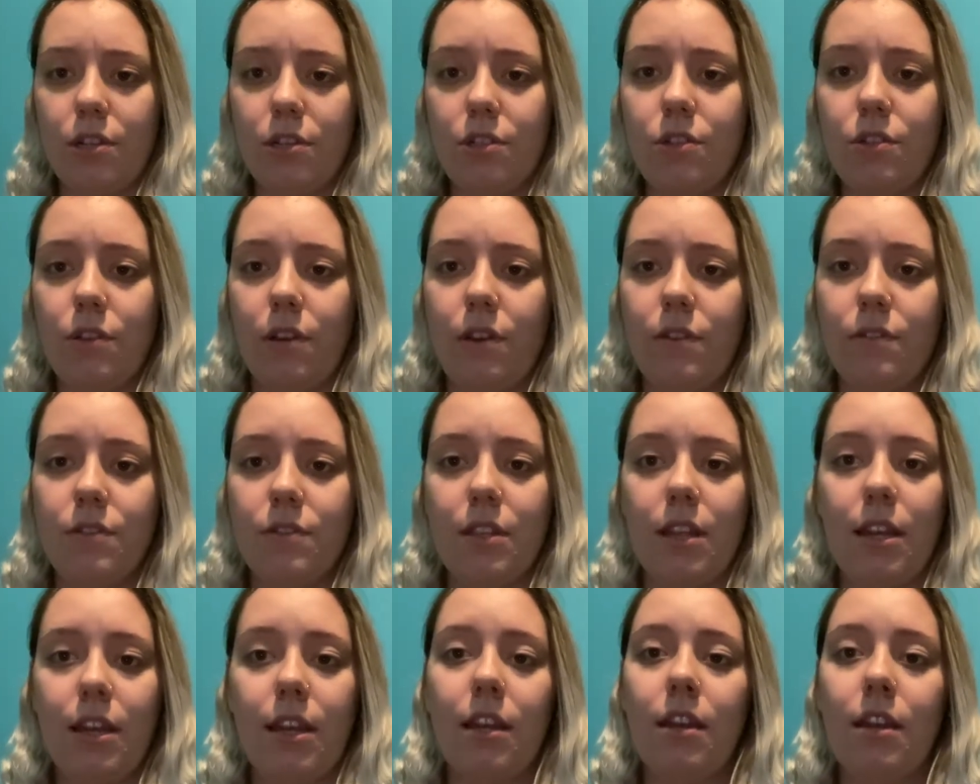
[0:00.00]
So I was
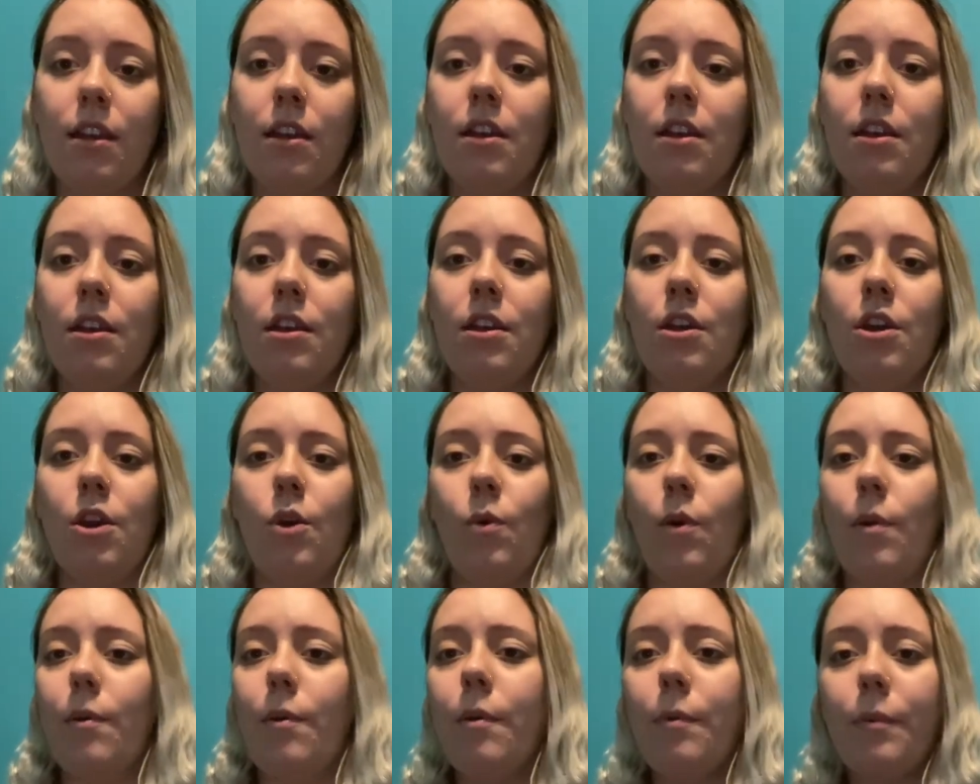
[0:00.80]
like,
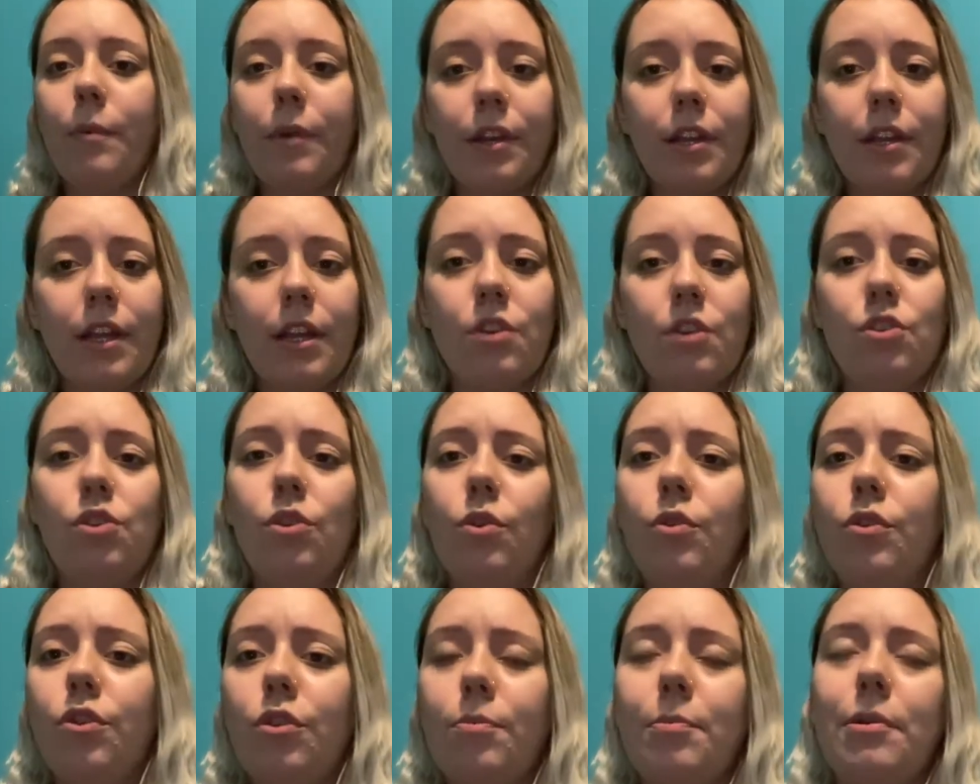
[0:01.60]
we won't worry like
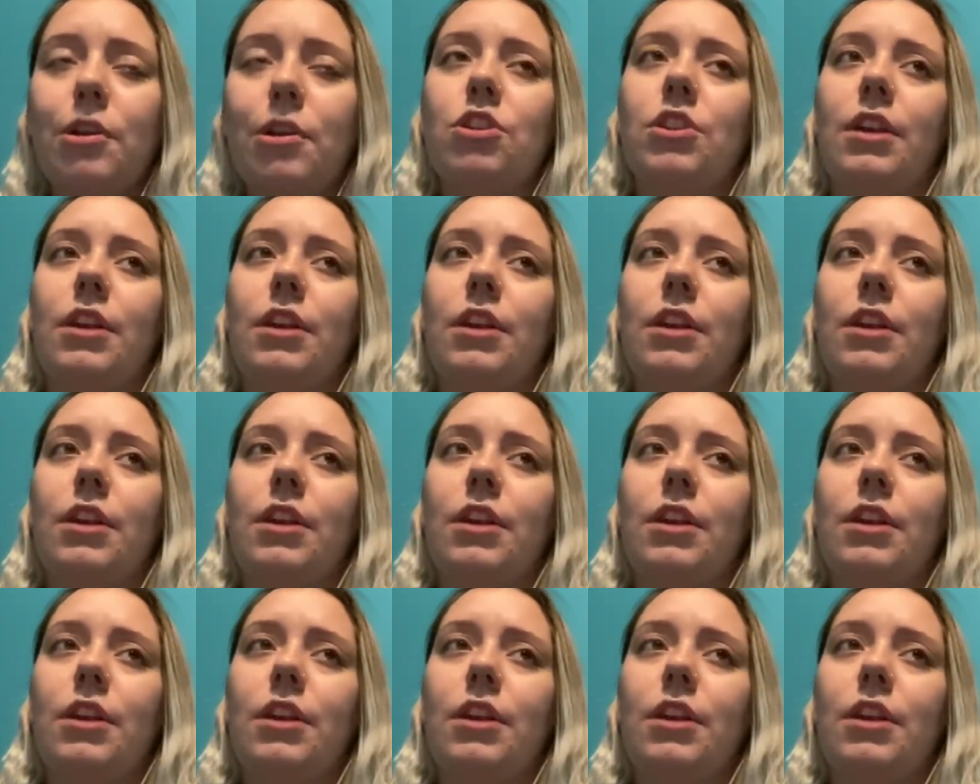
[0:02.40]
too much.